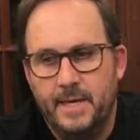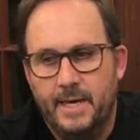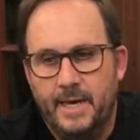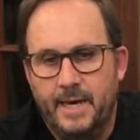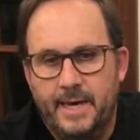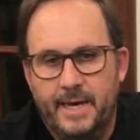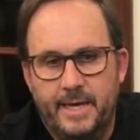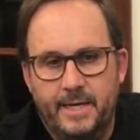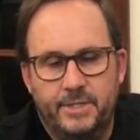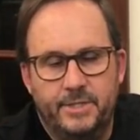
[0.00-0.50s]

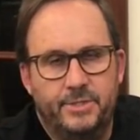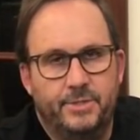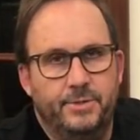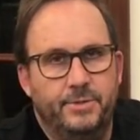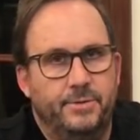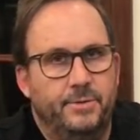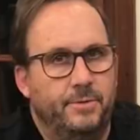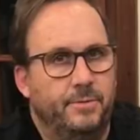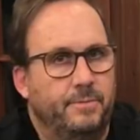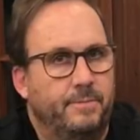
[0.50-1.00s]

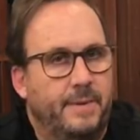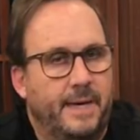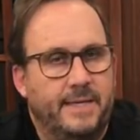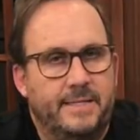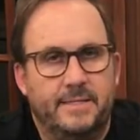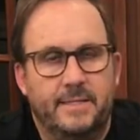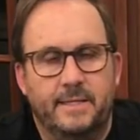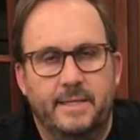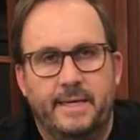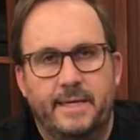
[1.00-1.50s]
to
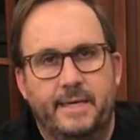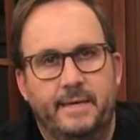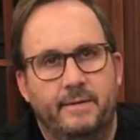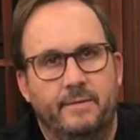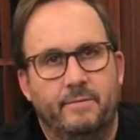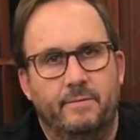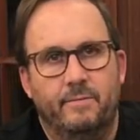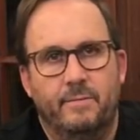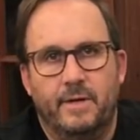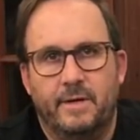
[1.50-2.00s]
basically
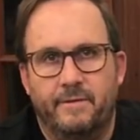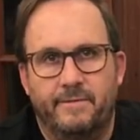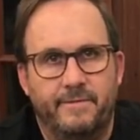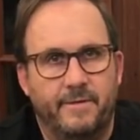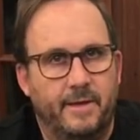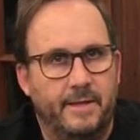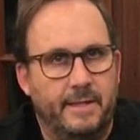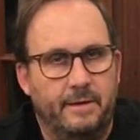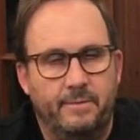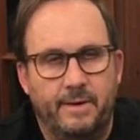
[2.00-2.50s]
when I
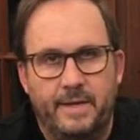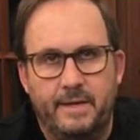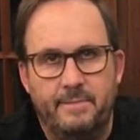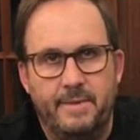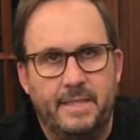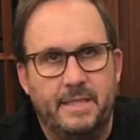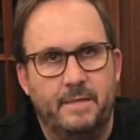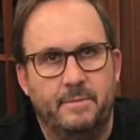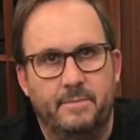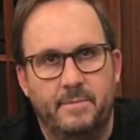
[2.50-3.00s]
finally
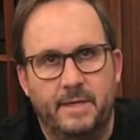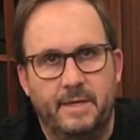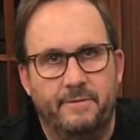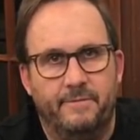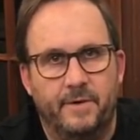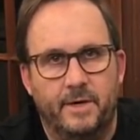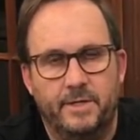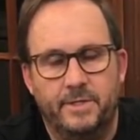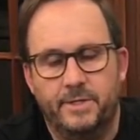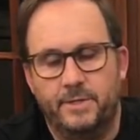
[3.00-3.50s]
recommend them,
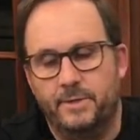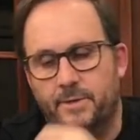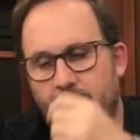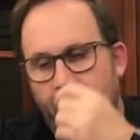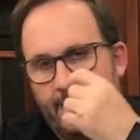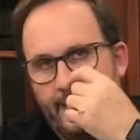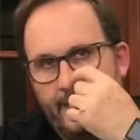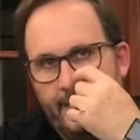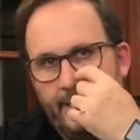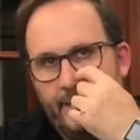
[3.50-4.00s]
if I do,
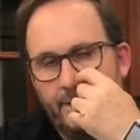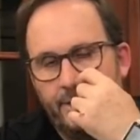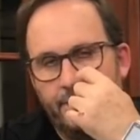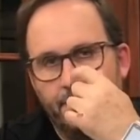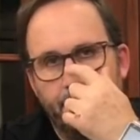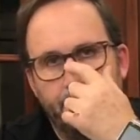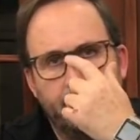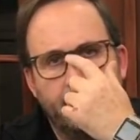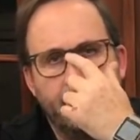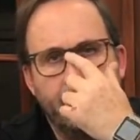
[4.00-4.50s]
and any
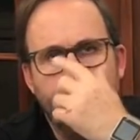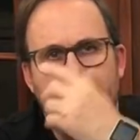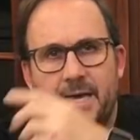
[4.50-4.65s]
issues.